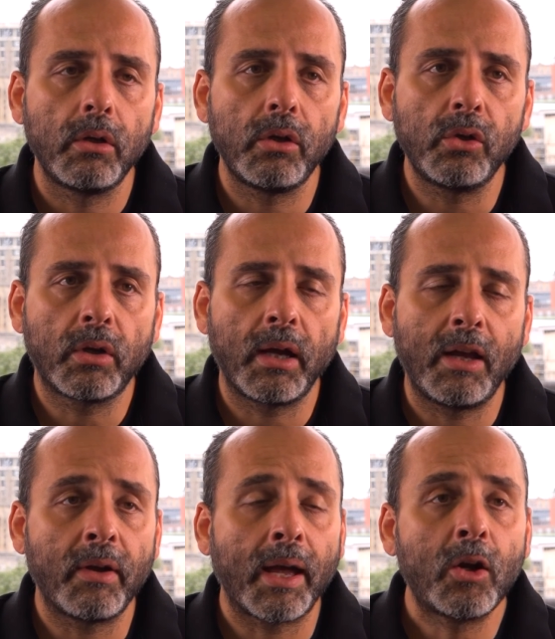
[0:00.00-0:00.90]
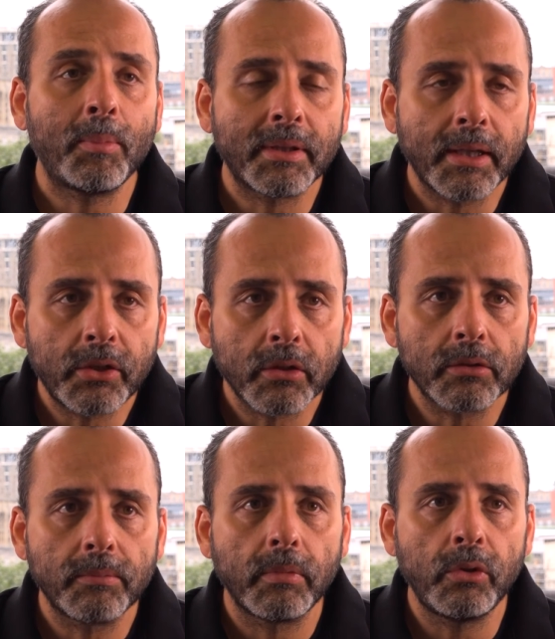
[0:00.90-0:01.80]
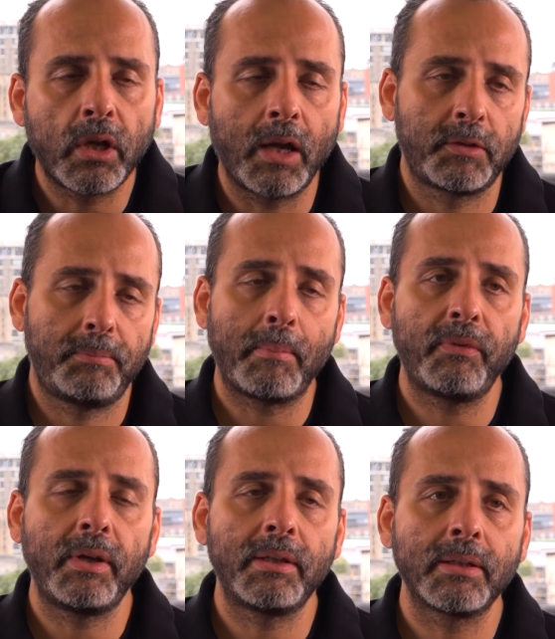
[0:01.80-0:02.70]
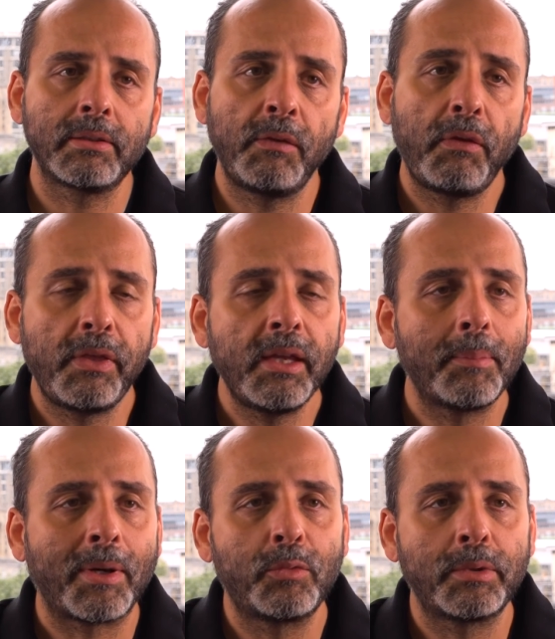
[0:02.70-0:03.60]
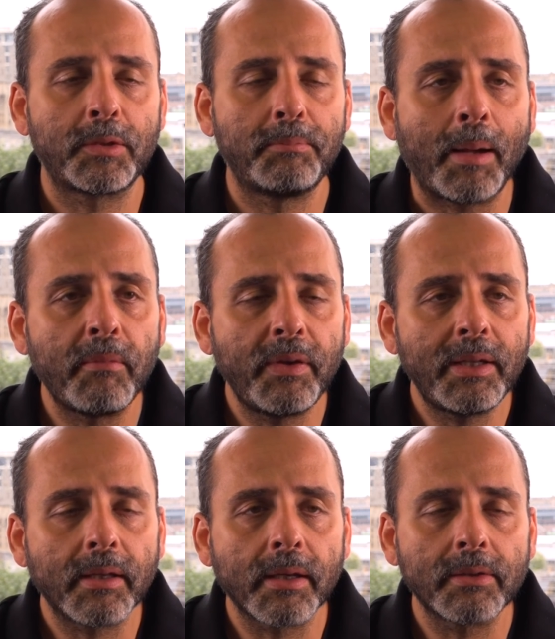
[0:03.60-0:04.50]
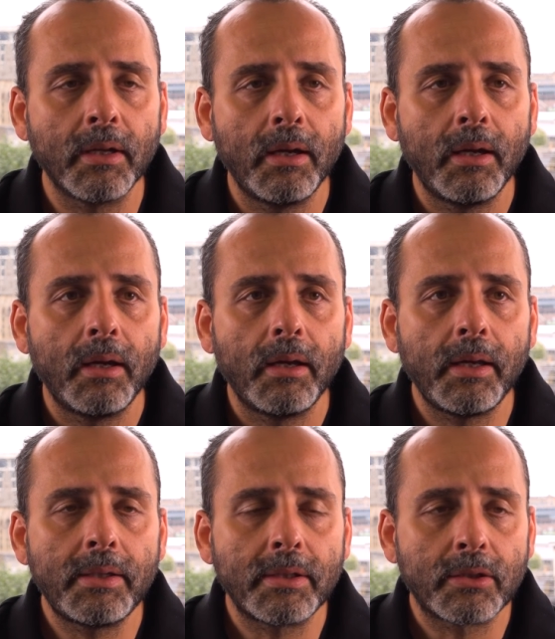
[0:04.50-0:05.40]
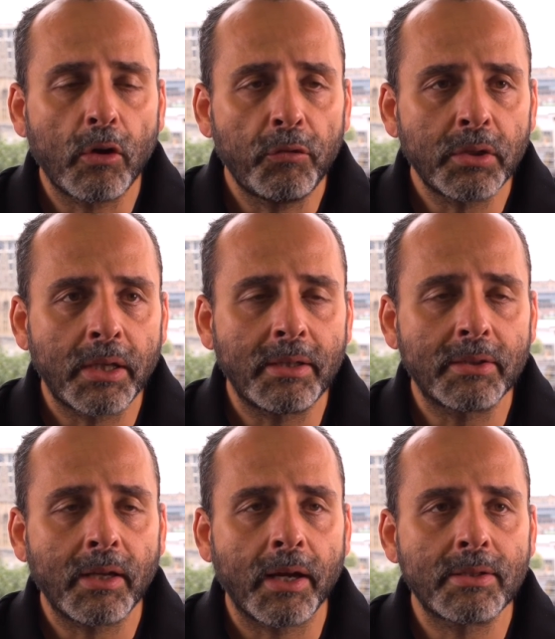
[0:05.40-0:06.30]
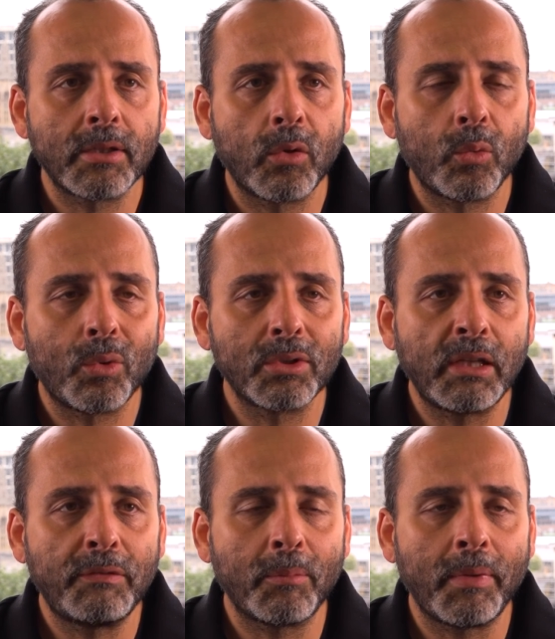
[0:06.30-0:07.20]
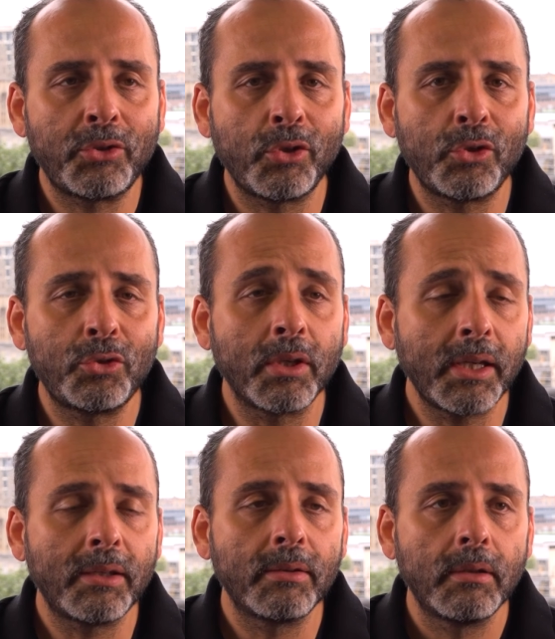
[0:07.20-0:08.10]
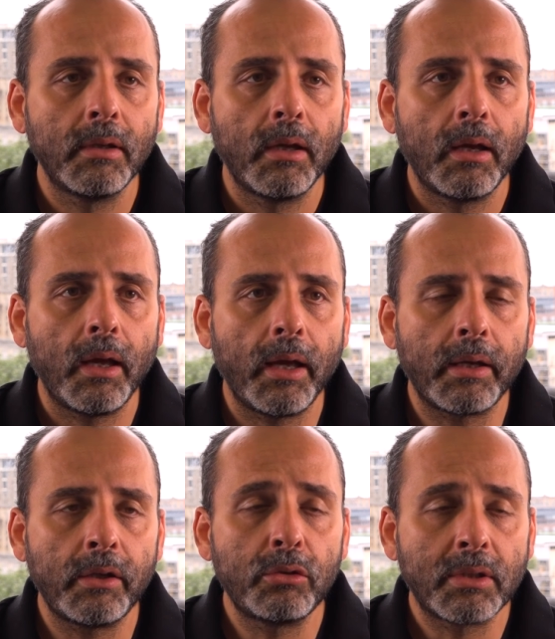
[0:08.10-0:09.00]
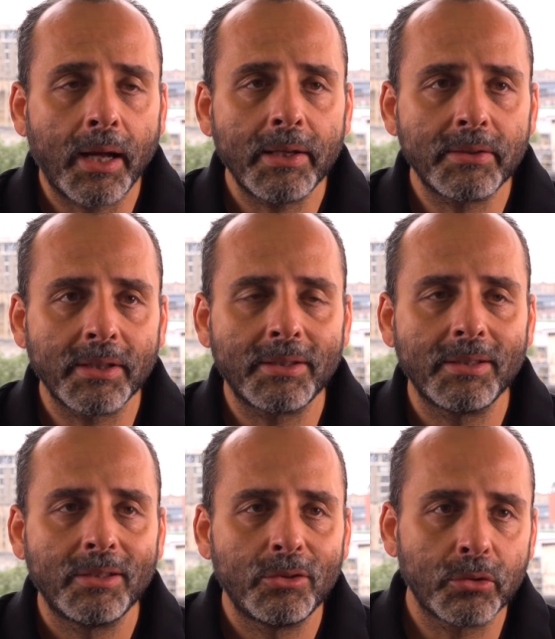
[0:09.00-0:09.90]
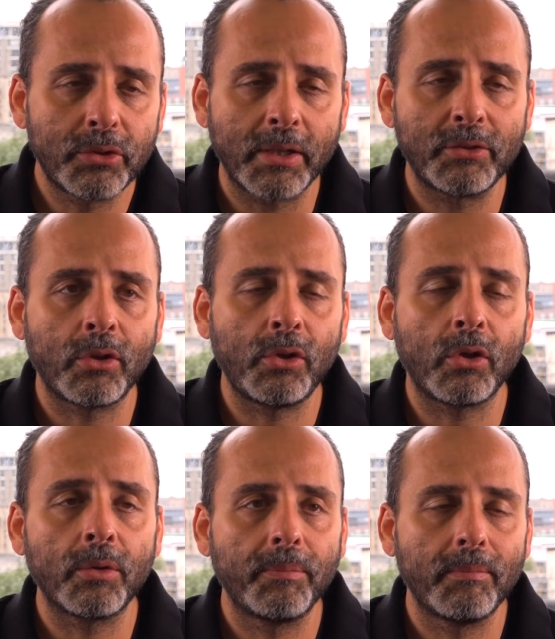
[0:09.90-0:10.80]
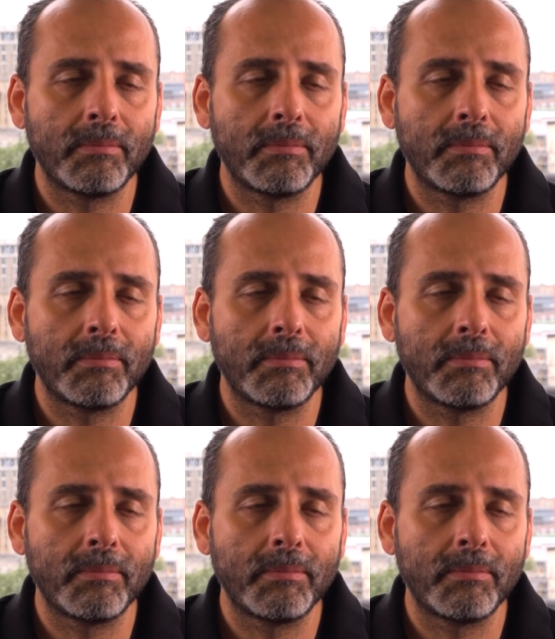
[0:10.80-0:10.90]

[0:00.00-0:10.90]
you can have recommendations, you can have spam filters. If you think about what a spam filter is, it's a software that decides what information you should read, and you trust it to censor your